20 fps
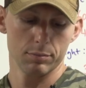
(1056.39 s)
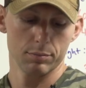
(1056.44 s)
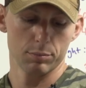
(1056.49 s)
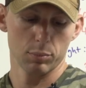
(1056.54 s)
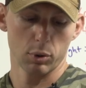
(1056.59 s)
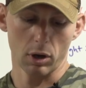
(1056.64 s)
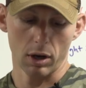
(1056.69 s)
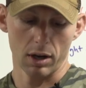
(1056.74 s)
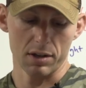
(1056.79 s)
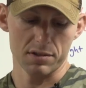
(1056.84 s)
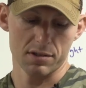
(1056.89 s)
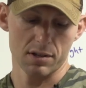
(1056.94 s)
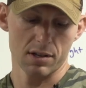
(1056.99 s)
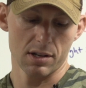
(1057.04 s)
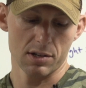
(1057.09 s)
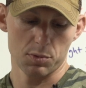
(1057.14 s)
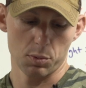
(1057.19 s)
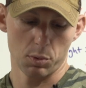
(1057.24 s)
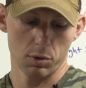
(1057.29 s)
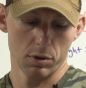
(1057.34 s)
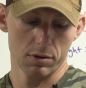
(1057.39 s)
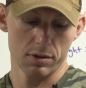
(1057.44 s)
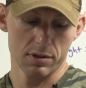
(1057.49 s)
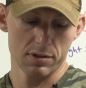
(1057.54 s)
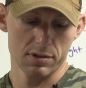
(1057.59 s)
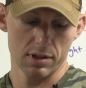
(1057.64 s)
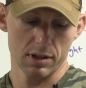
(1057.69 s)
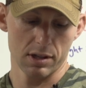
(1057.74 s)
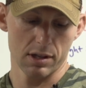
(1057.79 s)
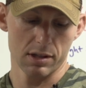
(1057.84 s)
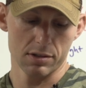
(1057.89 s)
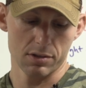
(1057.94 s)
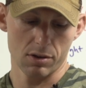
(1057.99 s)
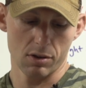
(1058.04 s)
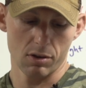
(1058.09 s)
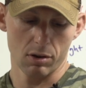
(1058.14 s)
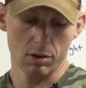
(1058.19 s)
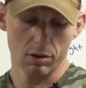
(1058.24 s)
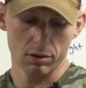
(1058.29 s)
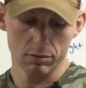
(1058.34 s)
process where these things
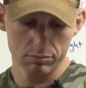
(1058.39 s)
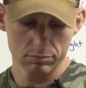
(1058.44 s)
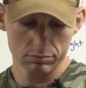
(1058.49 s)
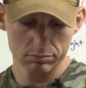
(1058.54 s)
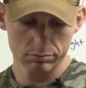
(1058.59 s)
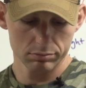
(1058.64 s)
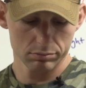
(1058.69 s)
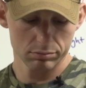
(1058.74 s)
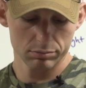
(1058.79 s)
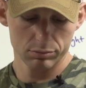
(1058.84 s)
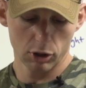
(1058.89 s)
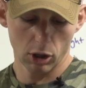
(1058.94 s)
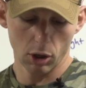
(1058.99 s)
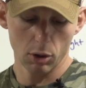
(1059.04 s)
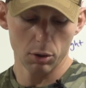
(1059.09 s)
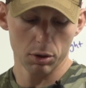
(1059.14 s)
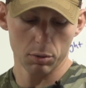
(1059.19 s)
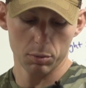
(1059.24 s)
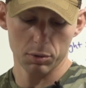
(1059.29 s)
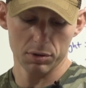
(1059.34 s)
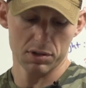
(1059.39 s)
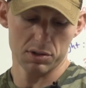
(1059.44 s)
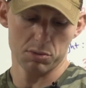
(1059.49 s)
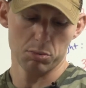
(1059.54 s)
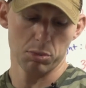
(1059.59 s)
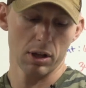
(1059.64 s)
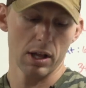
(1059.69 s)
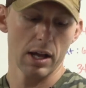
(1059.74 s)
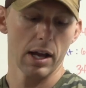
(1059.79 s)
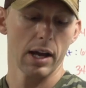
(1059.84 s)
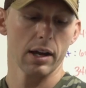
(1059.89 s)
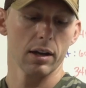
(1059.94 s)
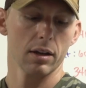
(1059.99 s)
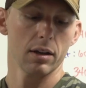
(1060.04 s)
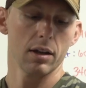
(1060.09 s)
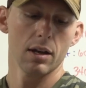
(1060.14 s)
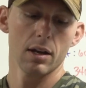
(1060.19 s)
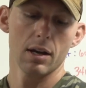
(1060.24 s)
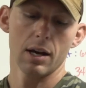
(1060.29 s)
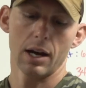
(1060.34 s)
are coated with this black.
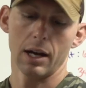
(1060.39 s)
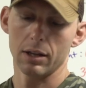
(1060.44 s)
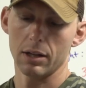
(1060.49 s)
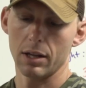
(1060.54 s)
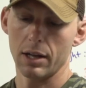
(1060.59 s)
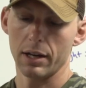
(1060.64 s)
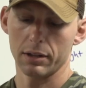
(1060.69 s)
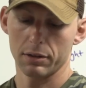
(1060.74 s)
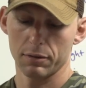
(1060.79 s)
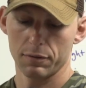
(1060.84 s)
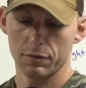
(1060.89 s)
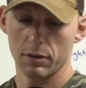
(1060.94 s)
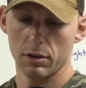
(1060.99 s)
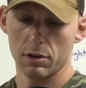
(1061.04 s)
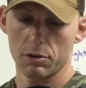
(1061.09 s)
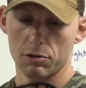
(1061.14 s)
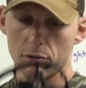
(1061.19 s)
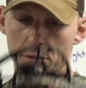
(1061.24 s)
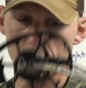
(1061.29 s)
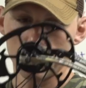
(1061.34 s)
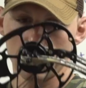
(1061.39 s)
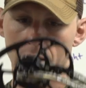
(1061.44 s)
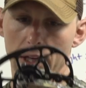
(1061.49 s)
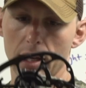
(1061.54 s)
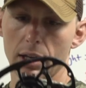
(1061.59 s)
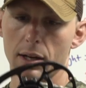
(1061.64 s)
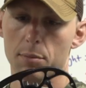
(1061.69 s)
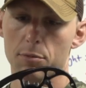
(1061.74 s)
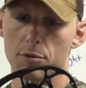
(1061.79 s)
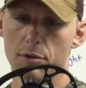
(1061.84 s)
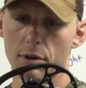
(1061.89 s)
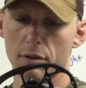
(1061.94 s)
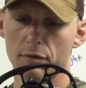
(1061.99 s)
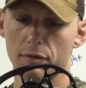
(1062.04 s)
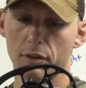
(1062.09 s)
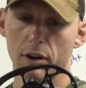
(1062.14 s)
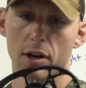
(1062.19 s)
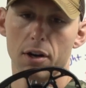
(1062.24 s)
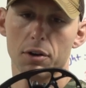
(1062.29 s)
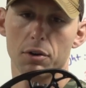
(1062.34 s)
I like the finish on the cams. They're
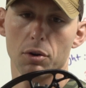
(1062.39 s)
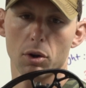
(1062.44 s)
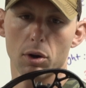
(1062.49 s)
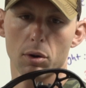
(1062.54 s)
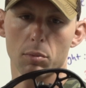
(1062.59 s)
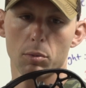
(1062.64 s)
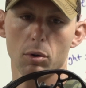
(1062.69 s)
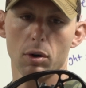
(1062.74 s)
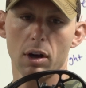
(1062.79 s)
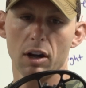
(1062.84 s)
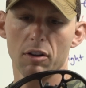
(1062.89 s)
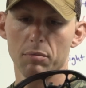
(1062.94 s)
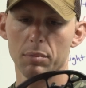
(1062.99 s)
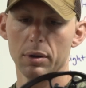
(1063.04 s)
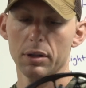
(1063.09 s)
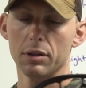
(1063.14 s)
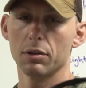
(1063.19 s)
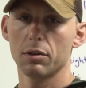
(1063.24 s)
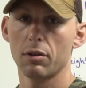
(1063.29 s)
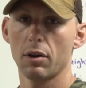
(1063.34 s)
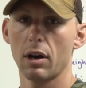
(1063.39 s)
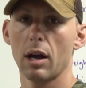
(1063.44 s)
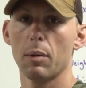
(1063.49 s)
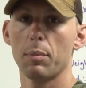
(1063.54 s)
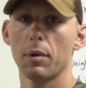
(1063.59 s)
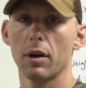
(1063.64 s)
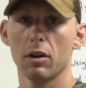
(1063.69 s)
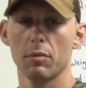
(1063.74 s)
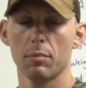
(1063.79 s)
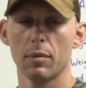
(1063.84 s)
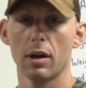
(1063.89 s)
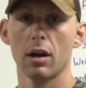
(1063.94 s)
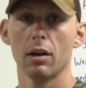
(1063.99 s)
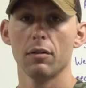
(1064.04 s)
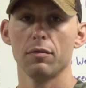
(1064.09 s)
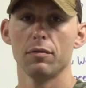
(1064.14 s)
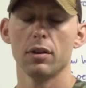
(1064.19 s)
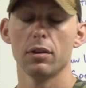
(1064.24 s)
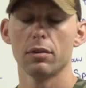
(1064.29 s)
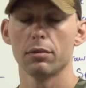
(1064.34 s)
very durable. I've beat the crap out of my
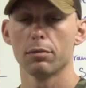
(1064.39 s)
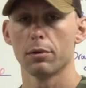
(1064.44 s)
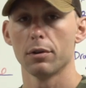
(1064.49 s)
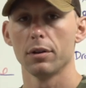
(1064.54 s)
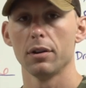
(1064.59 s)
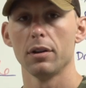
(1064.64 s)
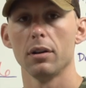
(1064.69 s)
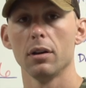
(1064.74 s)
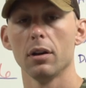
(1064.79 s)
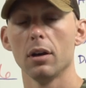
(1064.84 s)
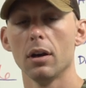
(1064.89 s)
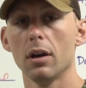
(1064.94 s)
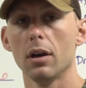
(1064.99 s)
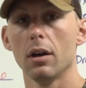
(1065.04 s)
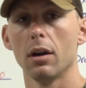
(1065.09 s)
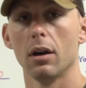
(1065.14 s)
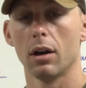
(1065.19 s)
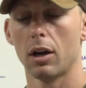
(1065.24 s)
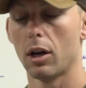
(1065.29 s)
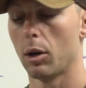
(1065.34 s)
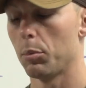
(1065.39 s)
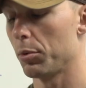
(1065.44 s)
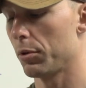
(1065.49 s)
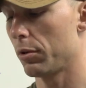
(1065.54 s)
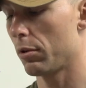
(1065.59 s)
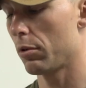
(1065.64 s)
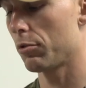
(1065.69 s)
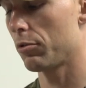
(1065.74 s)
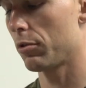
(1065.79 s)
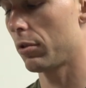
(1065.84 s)
V3 a couple years